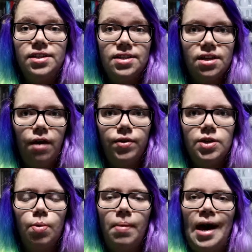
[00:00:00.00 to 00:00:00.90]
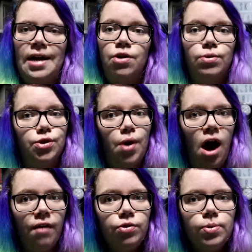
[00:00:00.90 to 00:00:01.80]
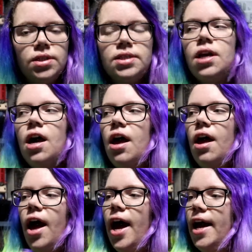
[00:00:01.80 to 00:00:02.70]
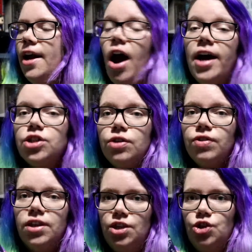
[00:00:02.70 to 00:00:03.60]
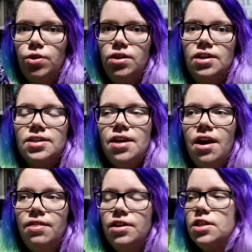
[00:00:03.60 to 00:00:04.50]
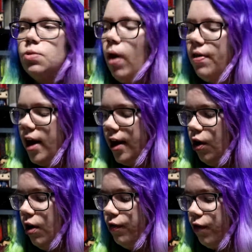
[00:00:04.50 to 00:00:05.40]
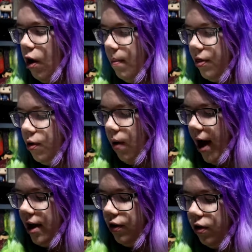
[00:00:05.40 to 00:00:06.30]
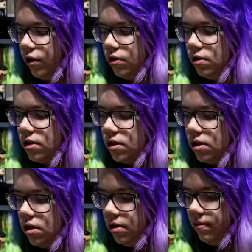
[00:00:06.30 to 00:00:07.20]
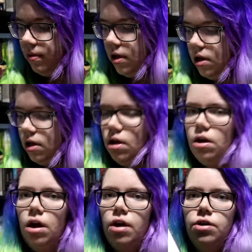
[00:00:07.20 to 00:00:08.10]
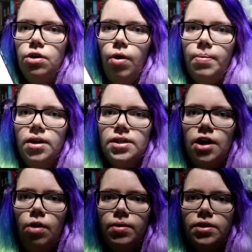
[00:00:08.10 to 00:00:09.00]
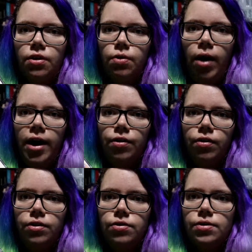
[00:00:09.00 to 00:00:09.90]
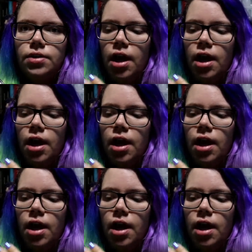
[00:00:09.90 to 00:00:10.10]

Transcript: discoveries were made and also afterwards. And I actually really enjoyed this. This is one that I got from the YA Chronicles. You won't be able to tell, but it's got the YA Chronicles